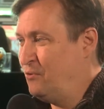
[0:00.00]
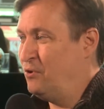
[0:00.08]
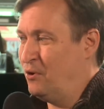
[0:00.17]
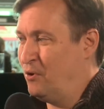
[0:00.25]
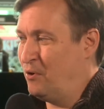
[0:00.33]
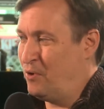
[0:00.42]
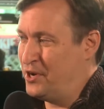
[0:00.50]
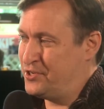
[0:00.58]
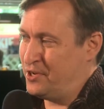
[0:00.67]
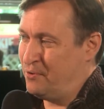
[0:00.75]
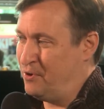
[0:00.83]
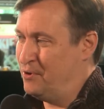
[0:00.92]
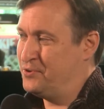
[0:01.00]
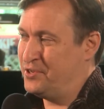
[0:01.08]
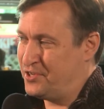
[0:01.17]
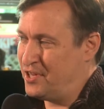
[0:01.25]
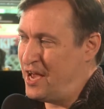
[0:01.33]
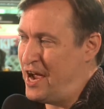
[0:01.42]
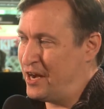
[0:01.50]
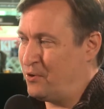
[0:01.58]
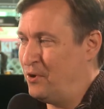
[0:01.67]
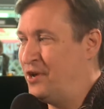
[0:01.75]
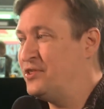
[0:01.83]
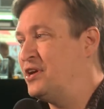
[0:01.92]
Well, where was it? Well, it was in Slack.
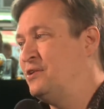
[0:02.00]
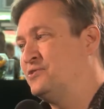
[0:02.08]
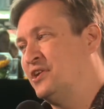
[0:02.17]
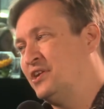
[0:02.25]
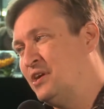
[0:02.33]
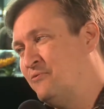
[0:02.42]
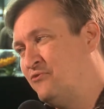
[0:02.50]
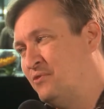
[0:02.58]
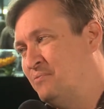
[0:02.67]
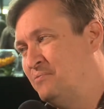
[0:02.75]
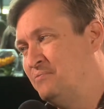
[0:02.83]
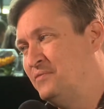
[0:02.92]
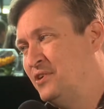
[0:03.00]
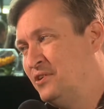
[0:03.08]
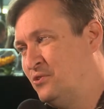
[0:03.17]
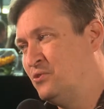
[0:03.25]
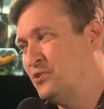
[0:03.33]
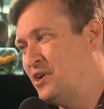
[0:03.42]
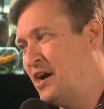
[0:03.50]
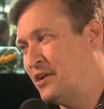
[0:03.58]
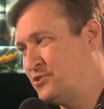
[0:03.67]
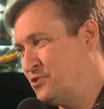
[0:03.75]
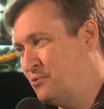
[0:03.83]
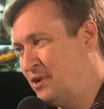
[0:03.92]
Well, I thought it was going to come from Google
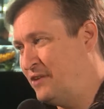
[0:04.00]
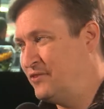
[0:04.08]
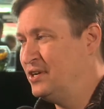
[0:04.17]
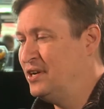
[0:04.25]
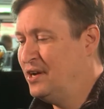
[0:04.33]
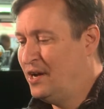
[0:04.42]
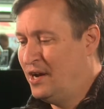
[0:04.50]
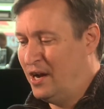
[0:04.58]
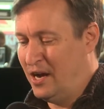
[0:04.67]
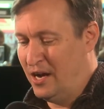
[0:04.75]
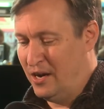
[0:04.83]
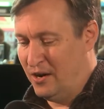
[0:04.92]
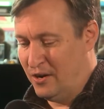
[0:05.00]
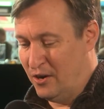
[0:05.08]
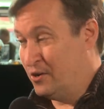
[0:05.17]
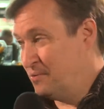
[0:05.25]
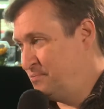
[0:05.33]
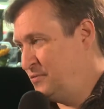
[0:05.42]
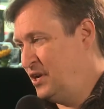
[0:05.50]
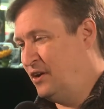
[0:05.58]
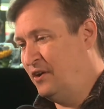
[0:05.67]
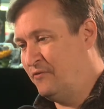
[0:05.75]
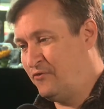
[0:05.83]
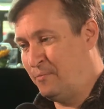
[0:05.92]
Docs or whatever, or
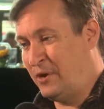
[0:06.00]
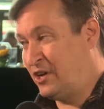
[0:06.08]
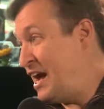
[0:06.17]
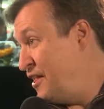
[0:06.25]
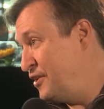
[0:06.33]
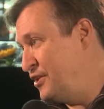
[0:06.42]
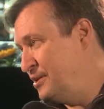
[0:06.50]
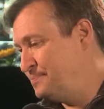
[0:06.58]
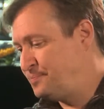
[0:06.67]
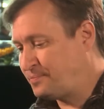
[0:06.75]
from my calendar.